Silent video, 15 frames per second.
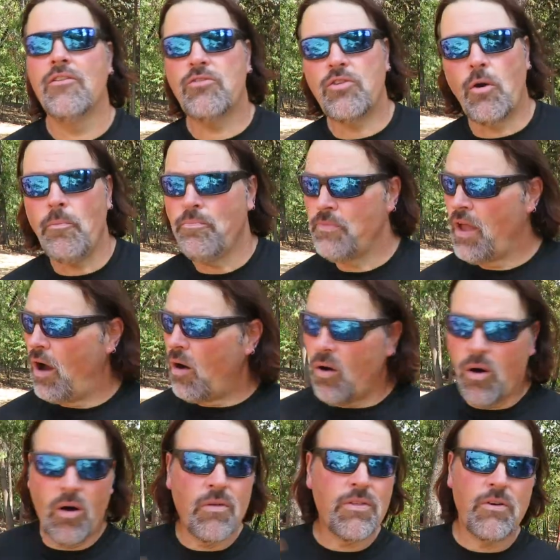So
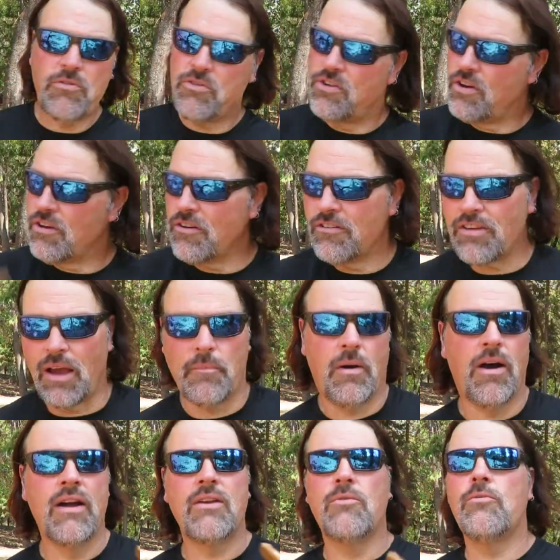all those years I'm
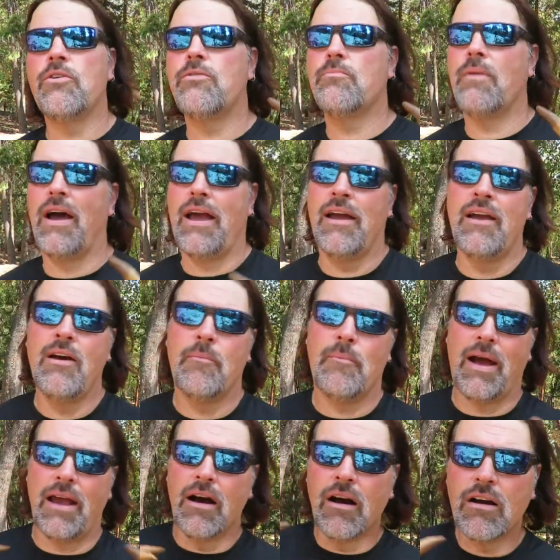hunting with my
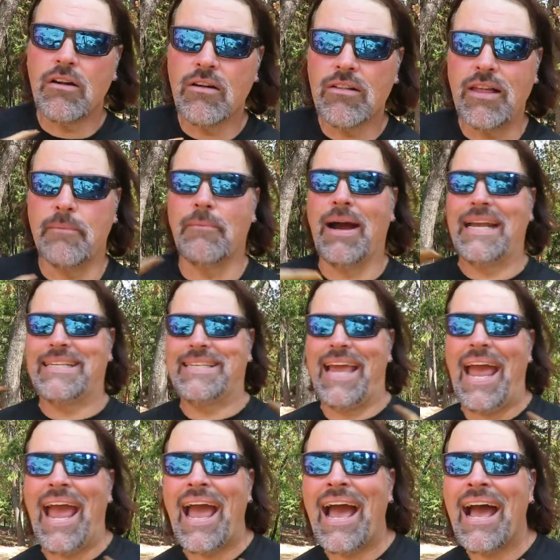uncle and my
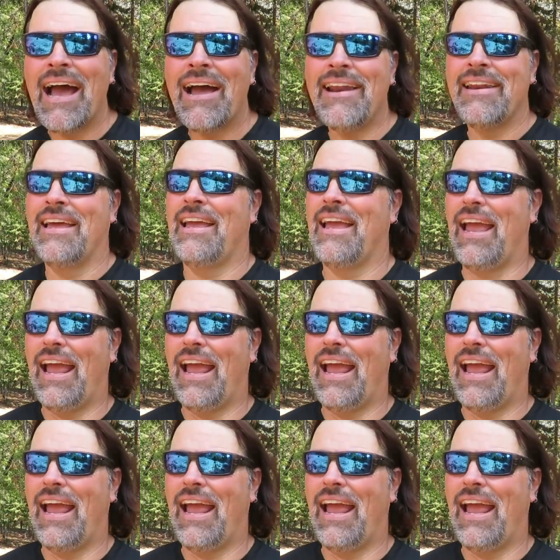dad,